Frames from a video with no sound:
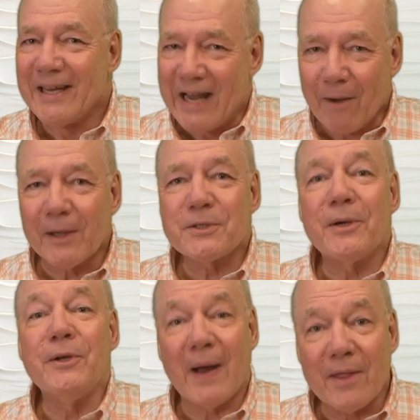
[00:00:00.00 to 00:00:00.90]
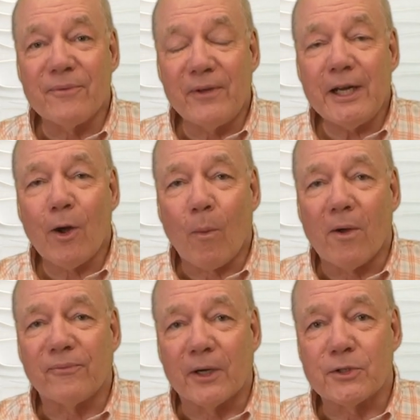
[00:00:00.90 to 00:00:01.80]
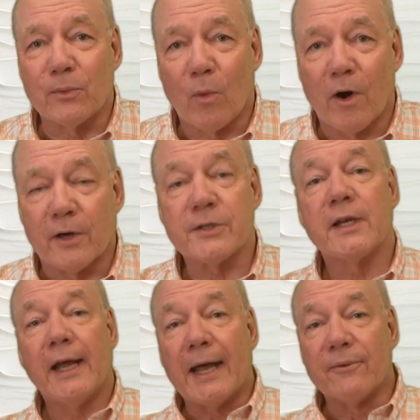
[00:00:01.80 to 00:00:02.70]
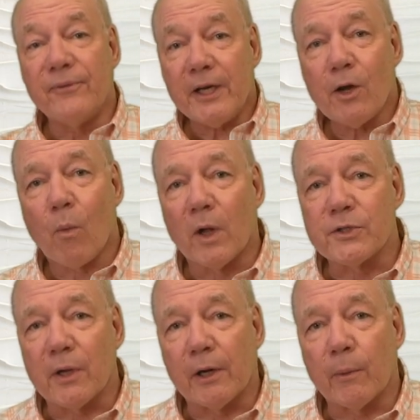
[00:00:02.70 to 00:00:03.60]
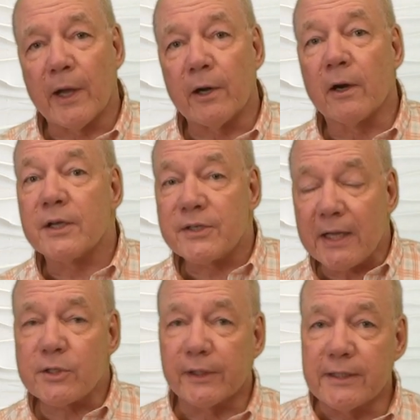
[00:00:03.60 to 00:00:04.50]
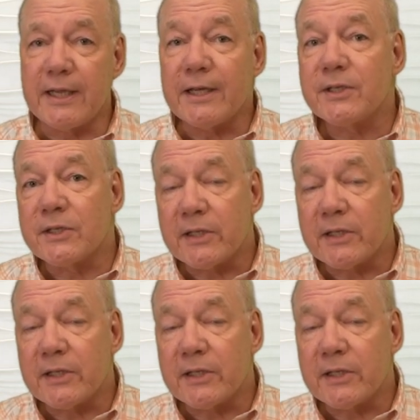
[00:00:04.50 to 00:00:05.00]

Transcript: Now I'll show you how the video wall function works. And a video wall generator essentially takes a